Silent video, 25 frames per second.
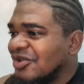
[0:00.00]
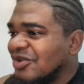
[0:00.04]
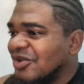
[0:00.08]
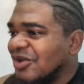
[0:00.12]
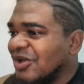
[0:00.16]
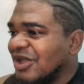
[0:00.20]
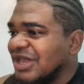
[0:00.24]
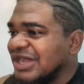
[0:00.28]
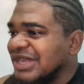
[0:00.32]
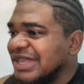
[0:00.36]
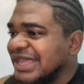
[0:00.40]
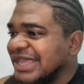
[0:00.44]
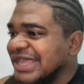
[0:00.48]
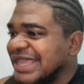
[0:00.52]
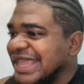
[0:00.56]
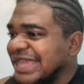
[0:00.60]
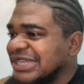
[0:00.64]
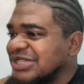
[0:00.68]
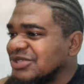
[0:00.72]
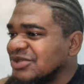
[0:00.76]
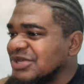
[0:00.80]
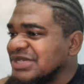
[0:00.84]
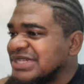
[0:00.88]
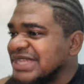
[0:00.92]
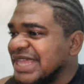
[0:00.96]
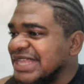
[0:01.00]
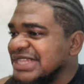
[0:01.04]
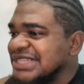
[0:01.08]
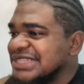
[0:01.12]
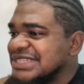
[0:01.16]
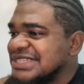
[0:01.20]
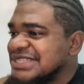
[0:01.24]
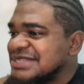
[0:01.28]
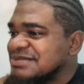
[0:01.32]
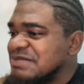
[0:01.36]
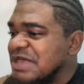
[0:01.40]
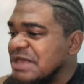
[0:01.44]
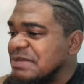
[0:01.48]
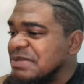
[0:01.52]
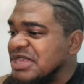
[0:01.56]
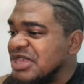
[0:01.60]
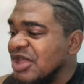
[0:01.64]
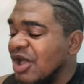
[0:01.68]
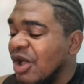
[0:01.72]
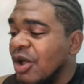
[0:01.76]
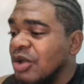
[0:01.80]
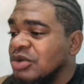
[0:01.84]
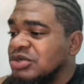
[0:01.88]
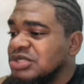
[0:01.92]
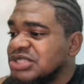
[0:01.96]
All the ghetto tents may be
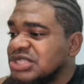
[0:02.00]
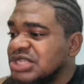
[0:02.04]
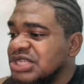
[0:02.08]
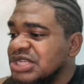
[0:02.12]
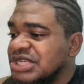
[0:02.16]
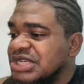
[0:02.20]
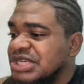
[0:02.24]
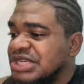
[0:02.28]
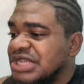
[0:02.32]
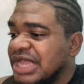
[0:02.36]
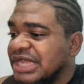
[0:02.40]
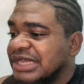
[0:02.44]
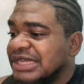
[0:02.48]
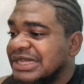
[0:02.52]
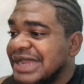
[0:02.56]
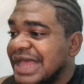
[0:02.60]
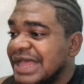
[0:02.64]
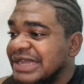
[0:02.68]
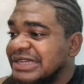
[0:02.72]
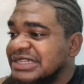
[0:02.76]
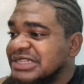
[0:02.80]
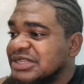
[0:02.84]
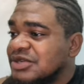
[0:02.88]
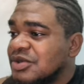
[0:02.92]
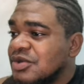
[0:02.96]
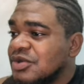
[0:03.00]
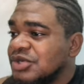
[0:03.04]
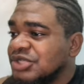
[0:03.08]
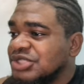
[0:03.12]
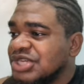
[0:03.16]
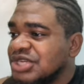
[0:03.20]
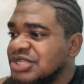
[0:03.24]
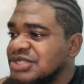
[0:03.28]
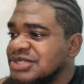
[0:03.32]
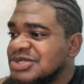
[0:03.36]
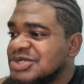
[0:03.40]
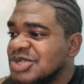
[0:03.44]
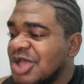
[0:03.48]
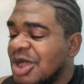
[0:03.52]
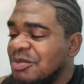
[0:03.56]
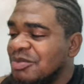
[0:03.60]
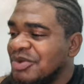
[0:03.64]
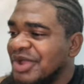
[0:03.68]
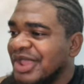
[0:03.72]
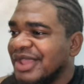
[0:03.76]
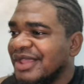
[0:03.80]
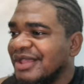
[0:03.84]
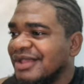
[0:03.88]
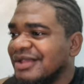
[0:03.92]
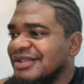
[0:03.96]
out in the Atlantic Ocean
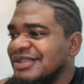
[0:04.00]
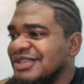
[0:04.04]
somewhere.